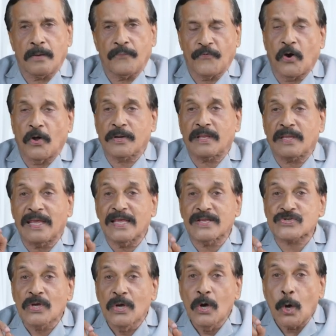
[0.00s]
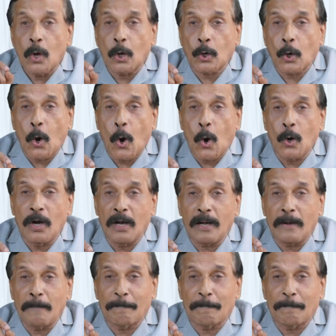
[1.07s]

for each role